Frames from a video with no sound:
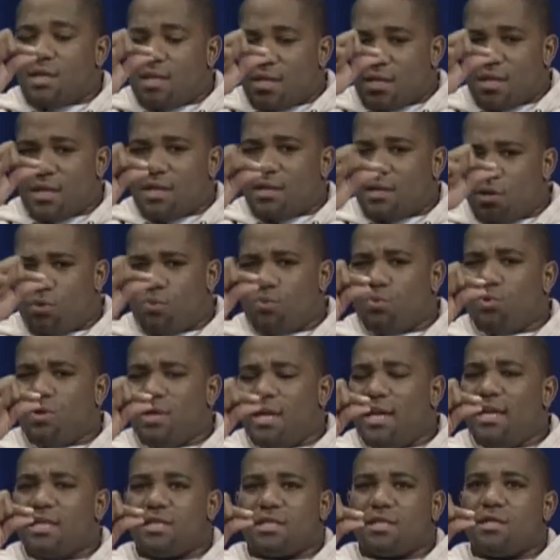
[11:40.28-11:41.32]
the little
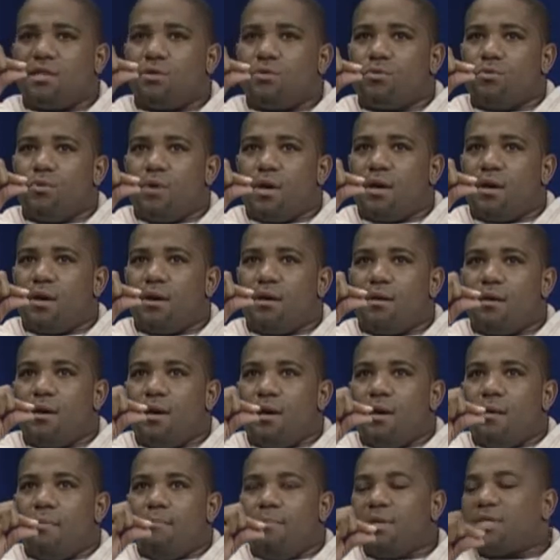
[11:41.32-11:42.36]
least little uh,
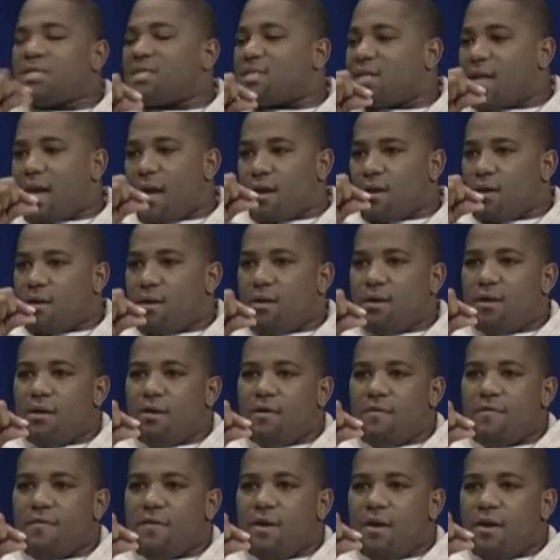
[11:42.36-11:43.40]
mistake
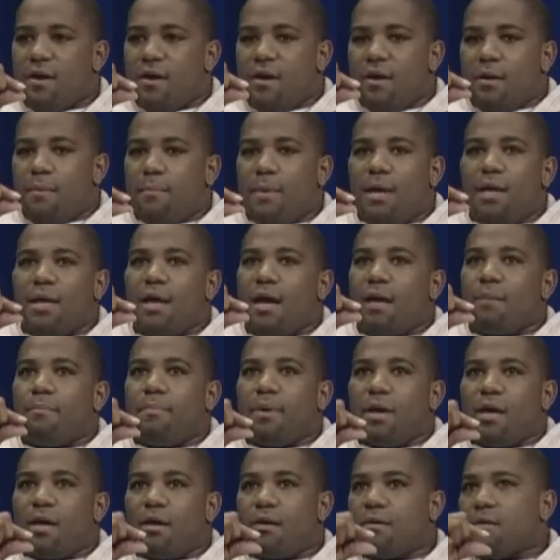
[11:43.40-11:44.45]
of me not
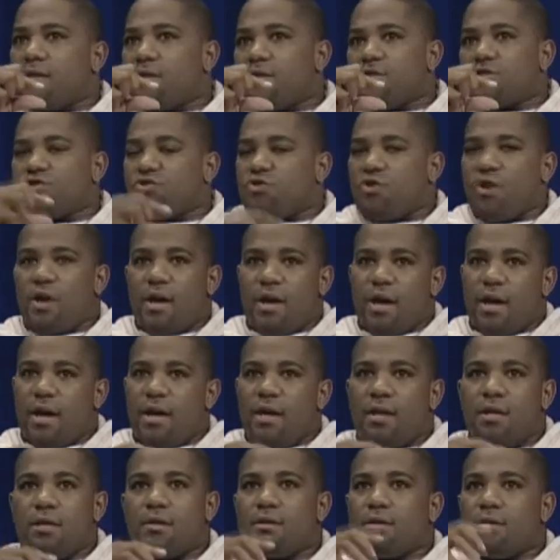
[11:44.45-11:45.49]
being
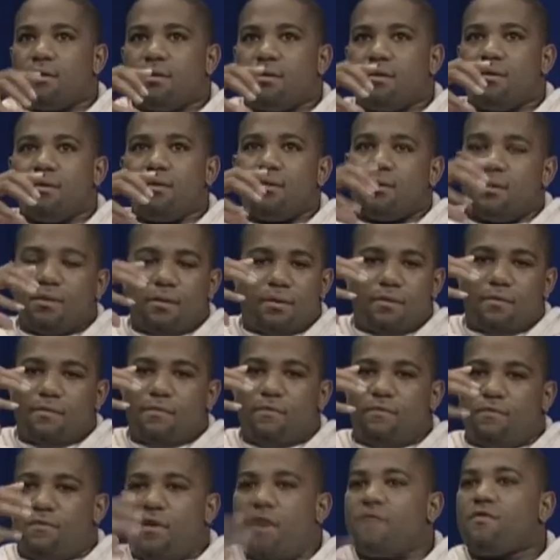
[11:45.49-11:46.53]
trained
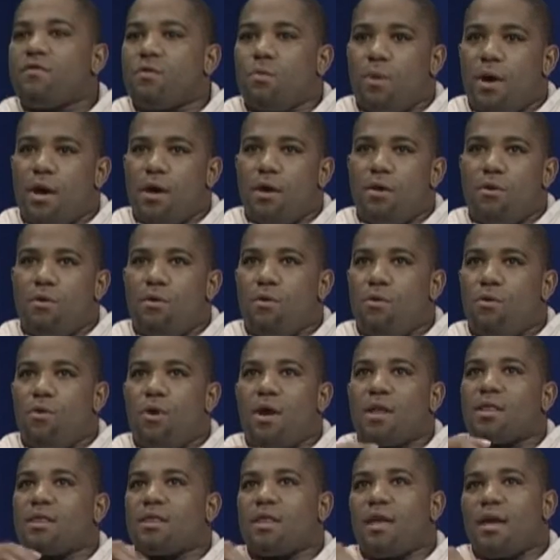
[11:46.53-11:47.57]
very well, or
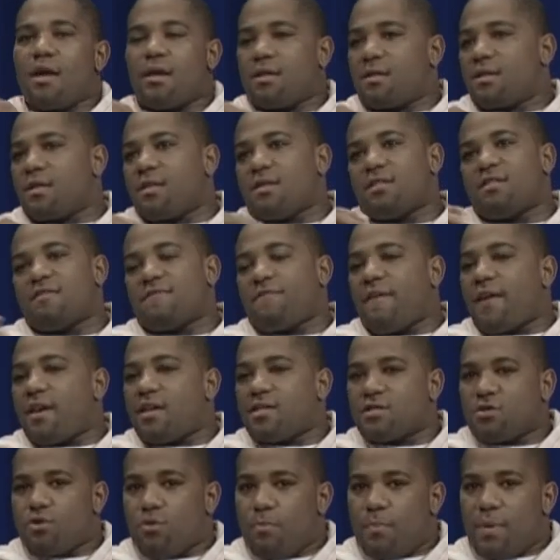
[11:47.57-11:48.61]
I think this fight
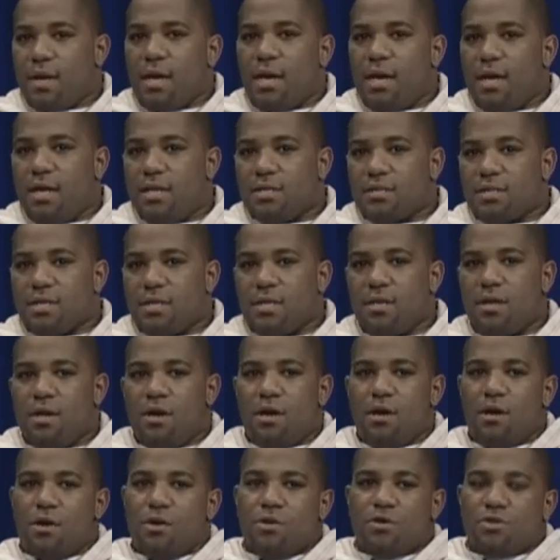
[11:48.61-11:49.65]
is gonna be easy,
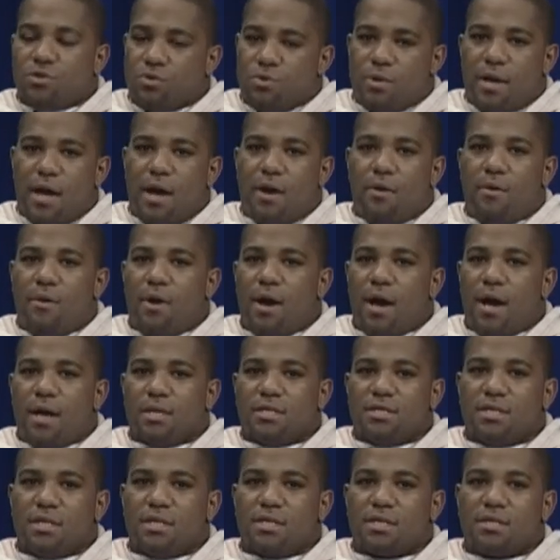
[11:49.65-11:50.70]
so now I
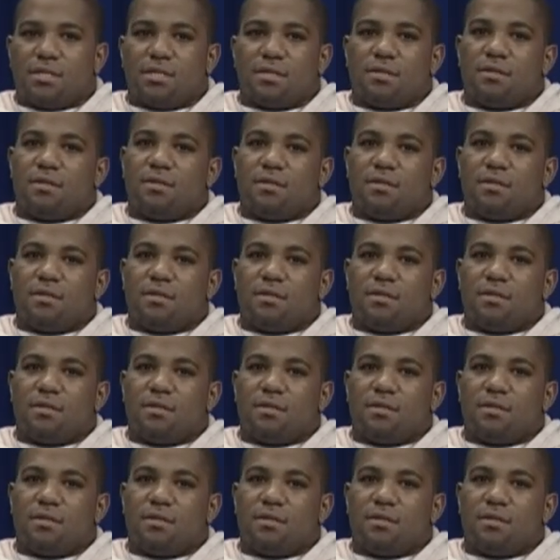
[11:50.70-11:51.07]
just